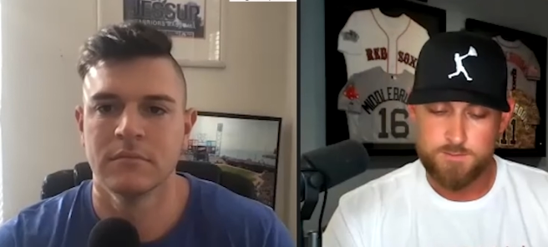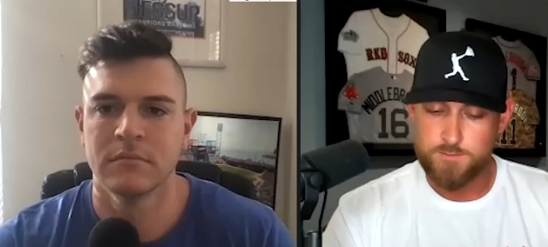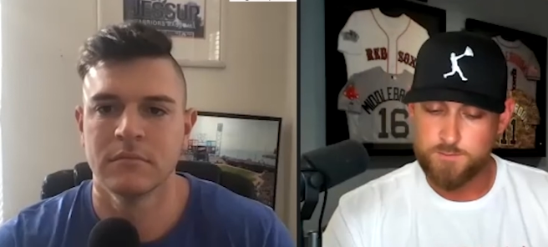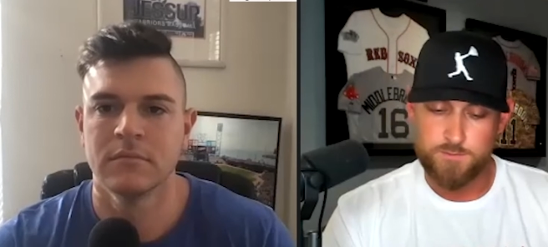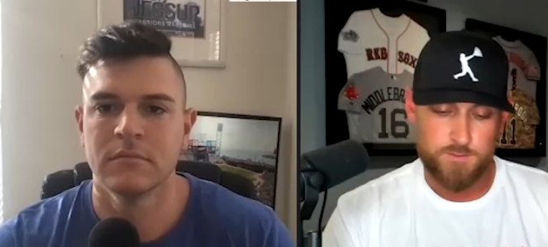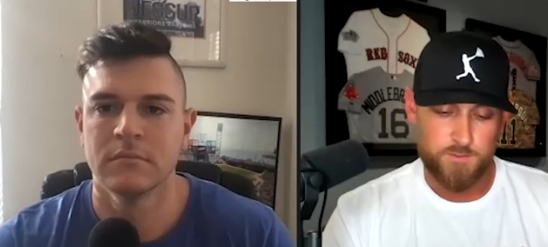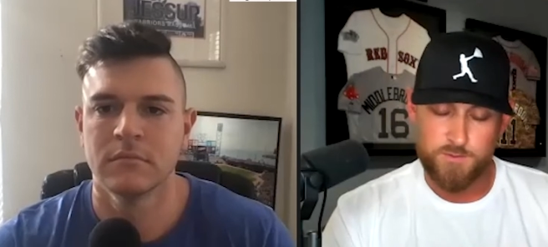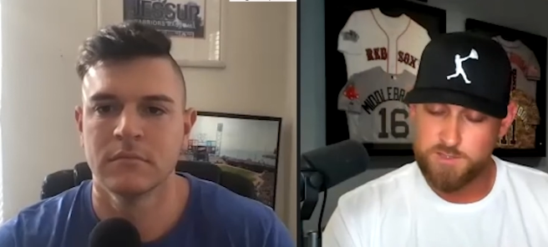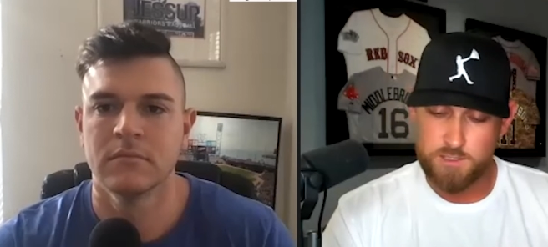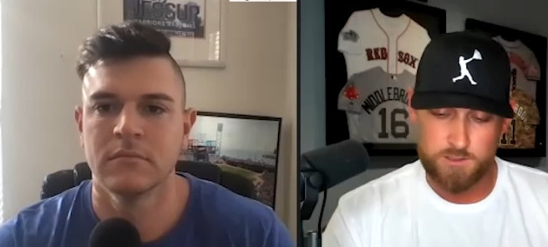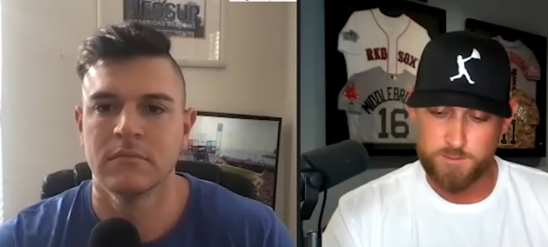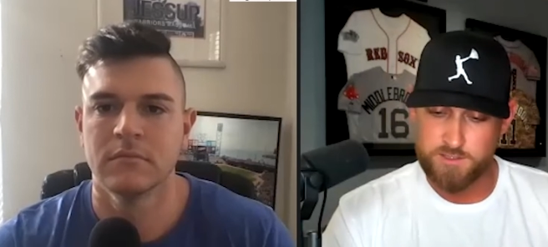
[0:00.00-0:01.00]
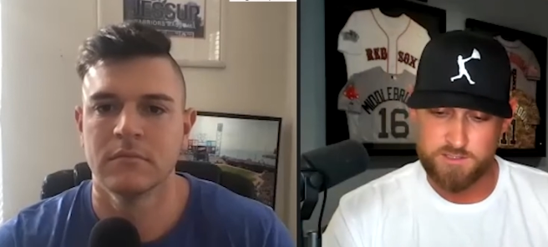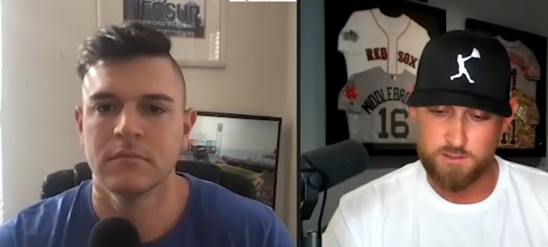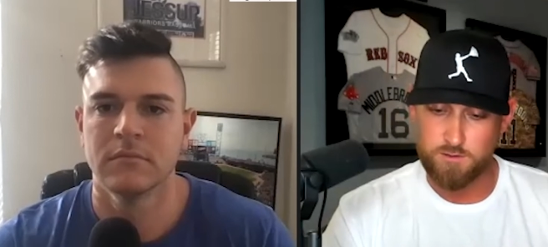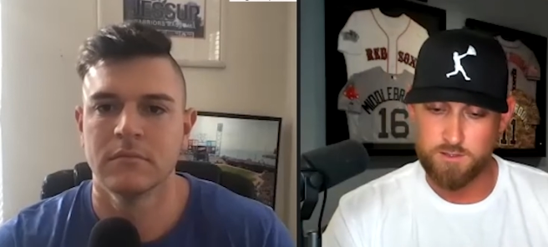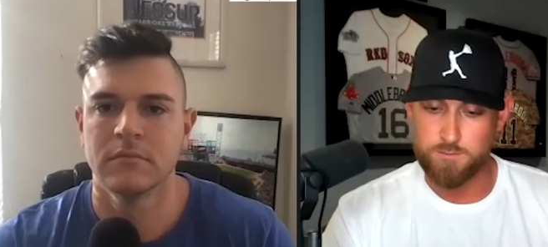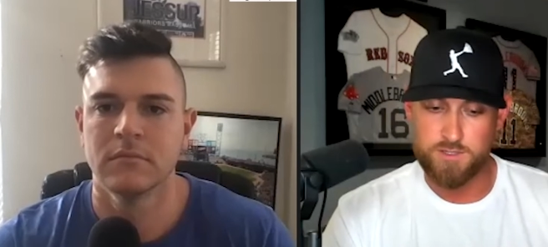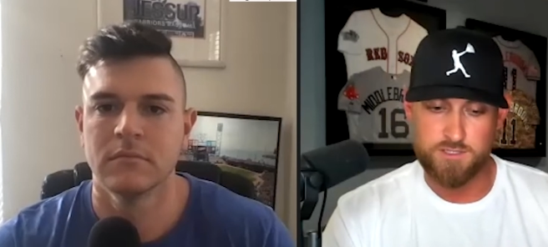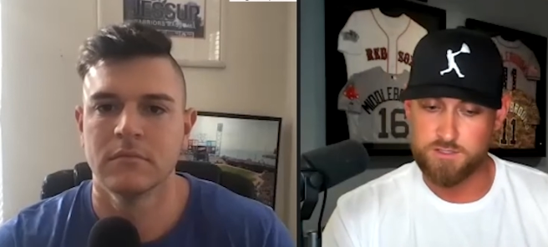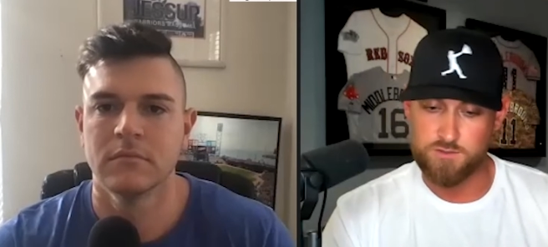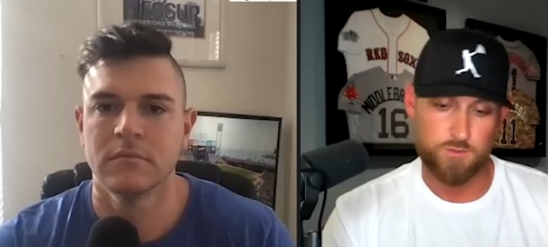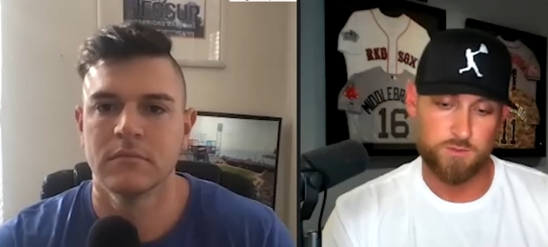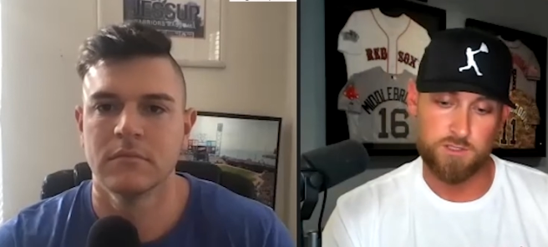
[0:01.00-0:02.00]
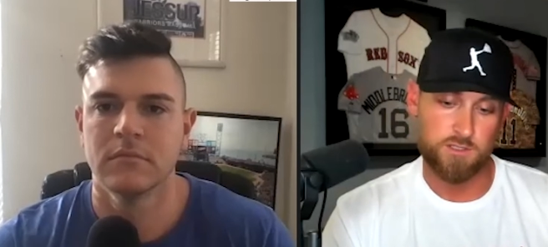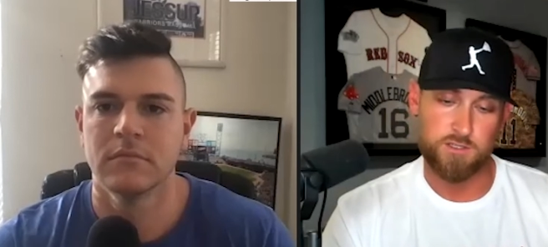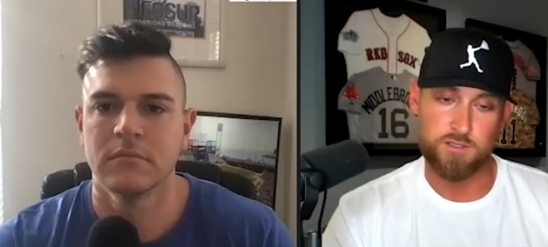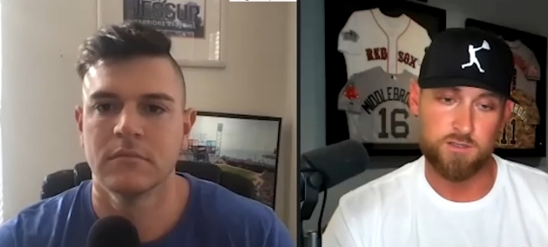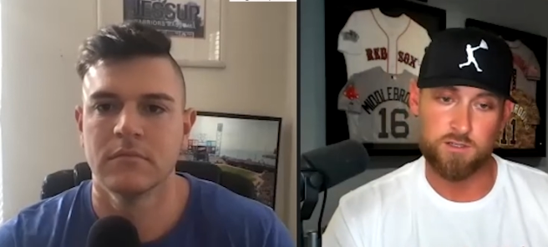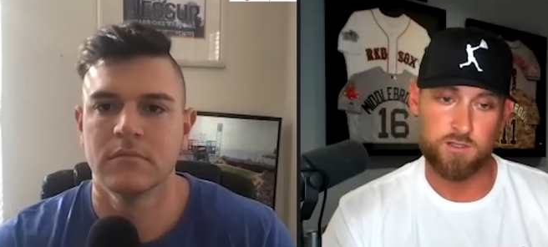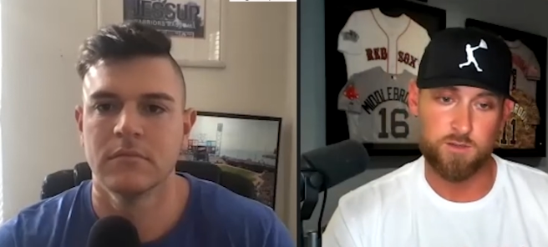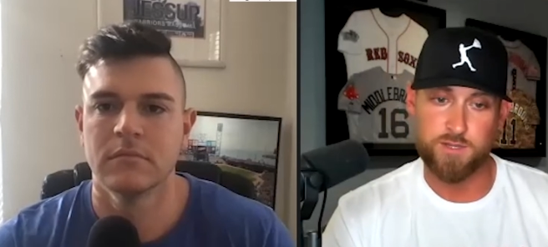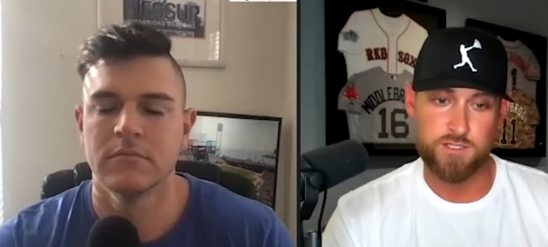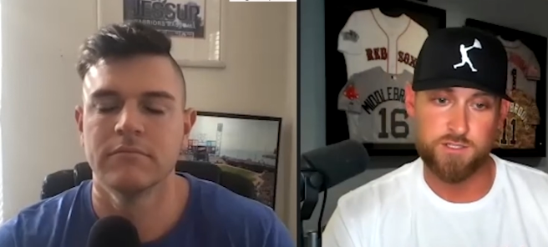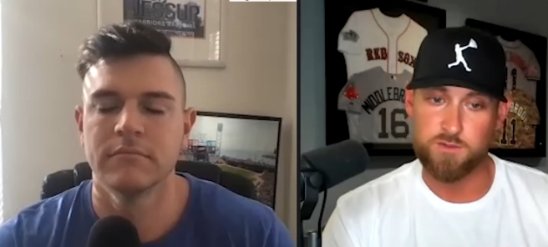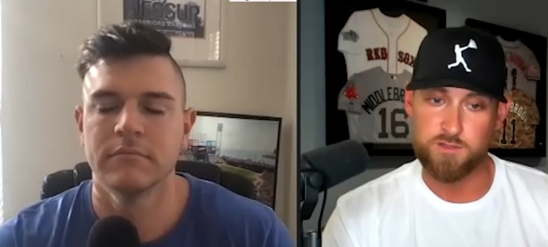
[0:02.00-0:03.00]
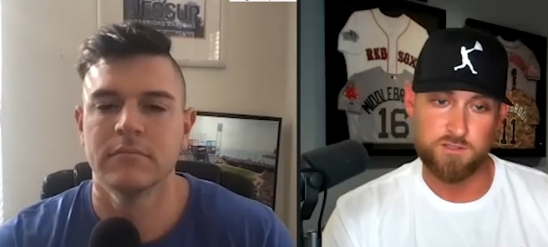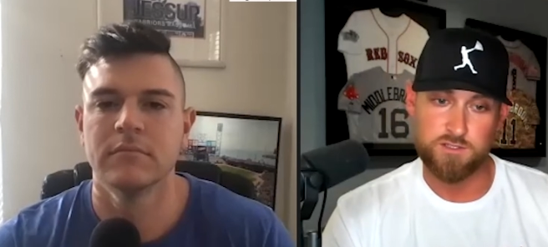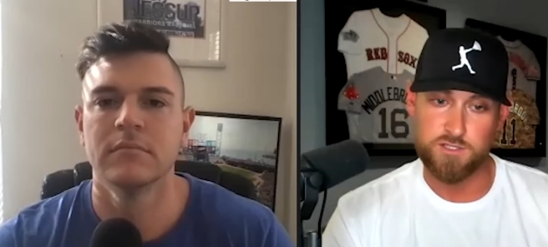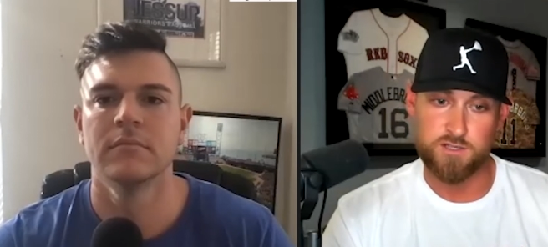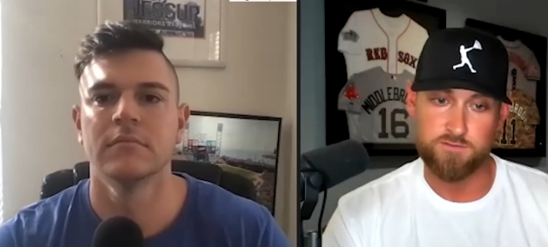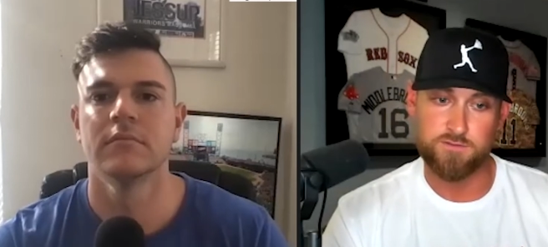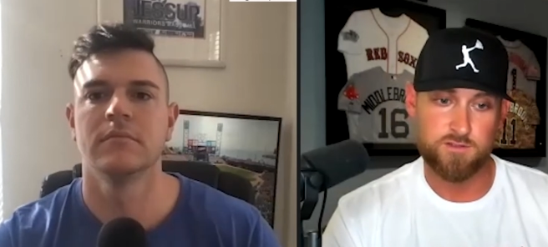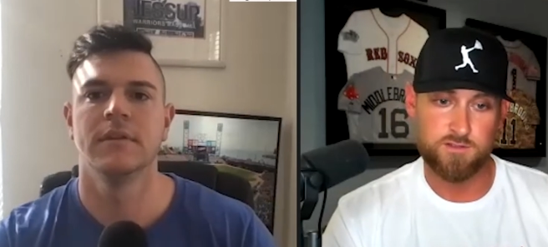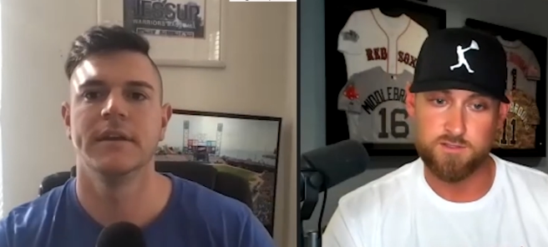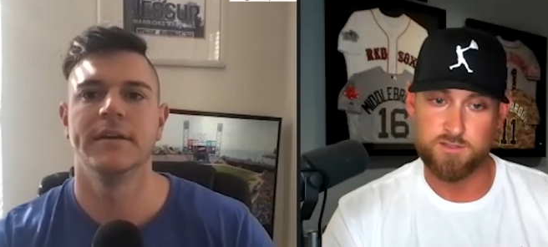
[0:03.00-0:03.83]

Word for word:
Speaker 1: We talked about this already. Pitching is really good. They're going to pitch you into the shift. It's